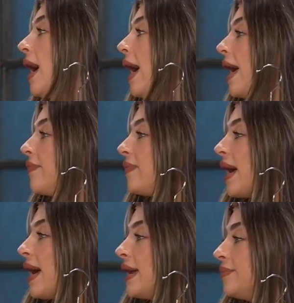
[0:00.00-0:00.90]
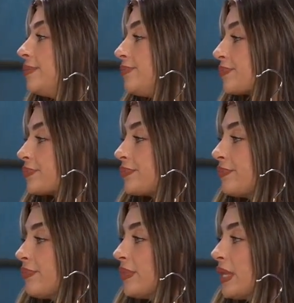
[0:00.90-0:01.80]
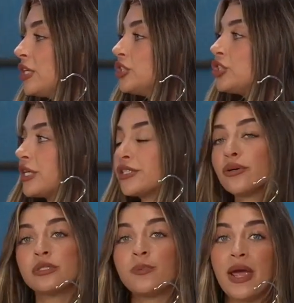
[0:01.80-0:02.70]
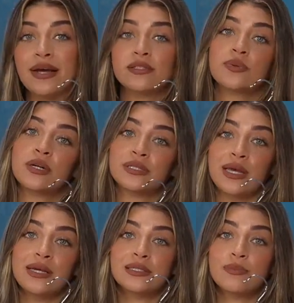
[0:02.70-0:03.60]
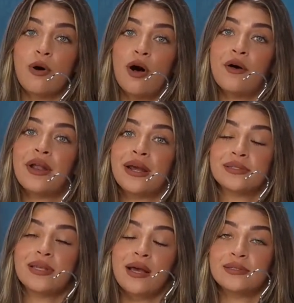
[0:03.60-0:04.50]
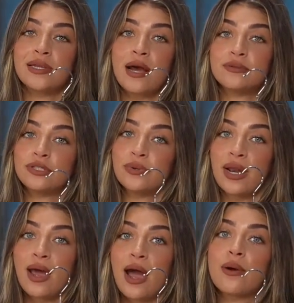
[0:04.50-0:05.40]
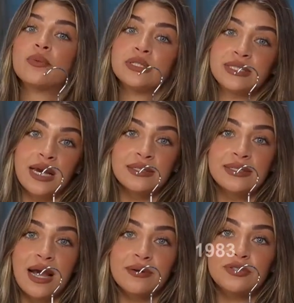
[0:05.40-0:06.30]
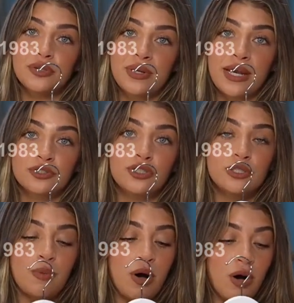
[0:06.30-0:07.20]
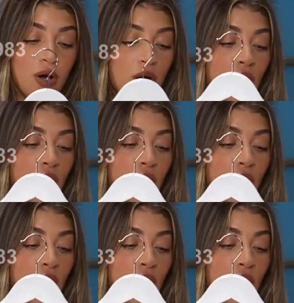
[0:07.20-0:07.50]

And then just those pants were a size small, and I would size down to an extra small.